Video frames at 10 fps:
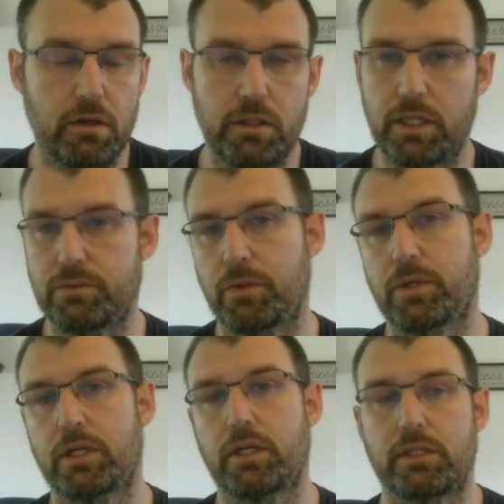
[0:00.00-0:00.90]
That's what we're
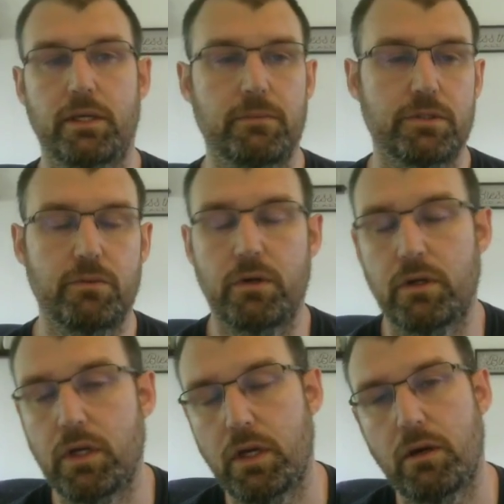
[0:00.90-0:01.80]
going to nickname this one.
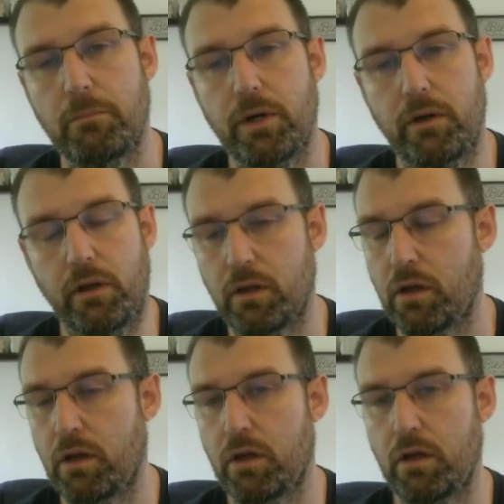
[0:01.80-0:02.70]
But
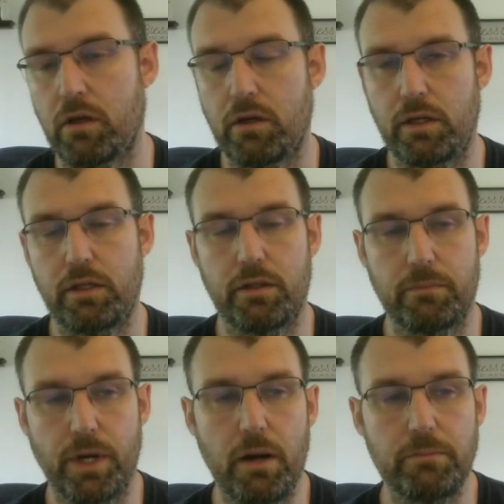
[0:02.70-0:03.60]
in
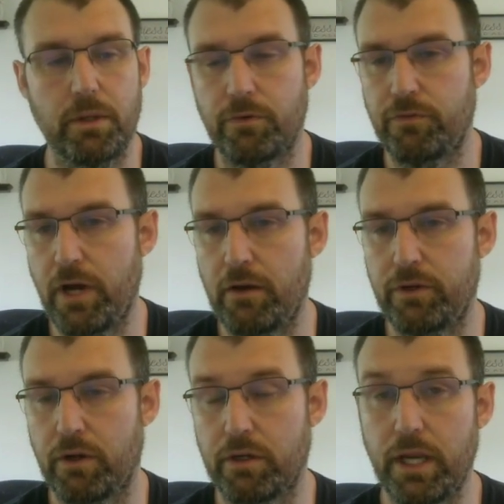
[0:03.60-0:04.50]
problem number 5
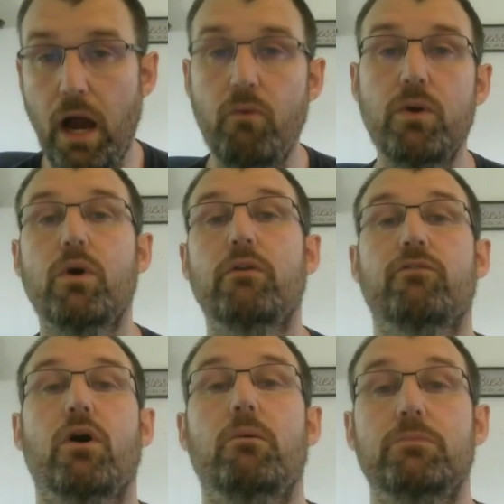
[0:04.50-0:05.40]
here, now we went
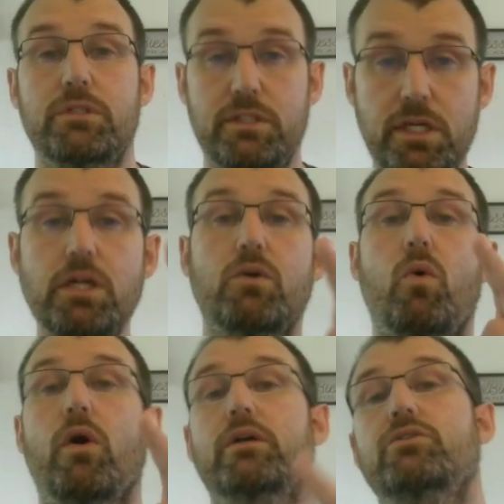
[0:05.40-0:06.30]
from
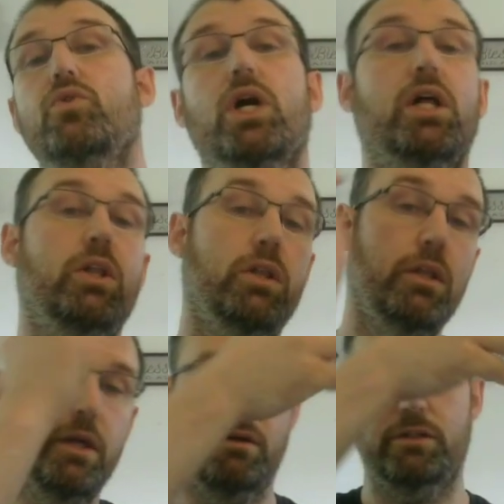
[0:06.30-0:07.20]
decoy to
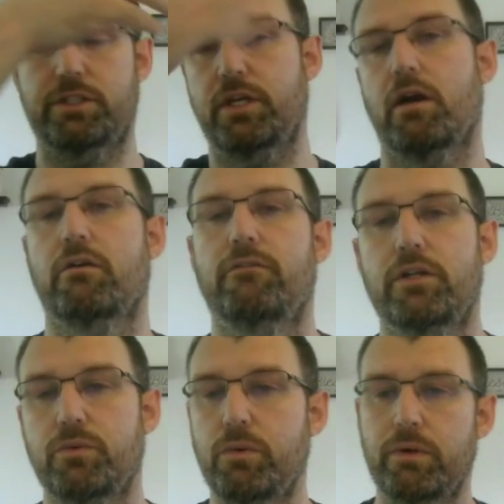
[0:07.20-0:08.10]
clearance
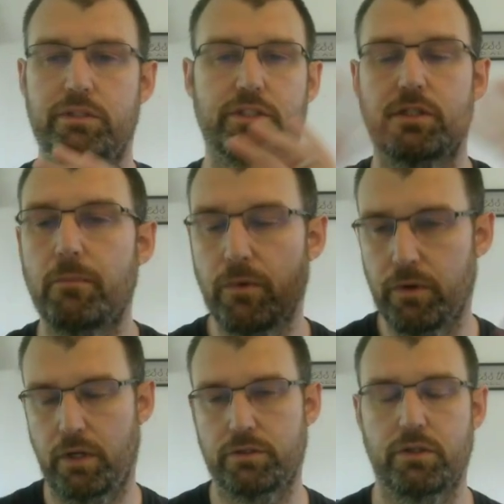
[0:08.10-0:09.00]
sacrifice. We went somewhere
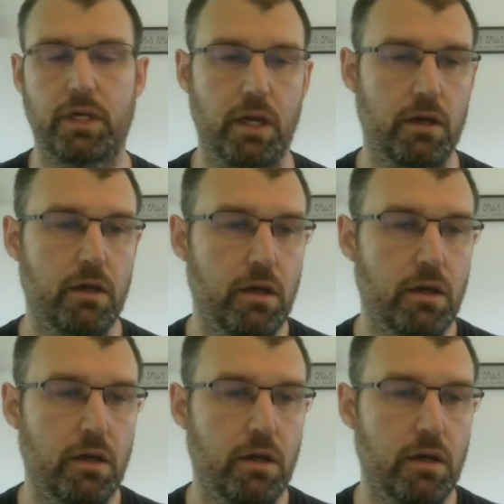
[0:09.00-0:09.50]
else, okay?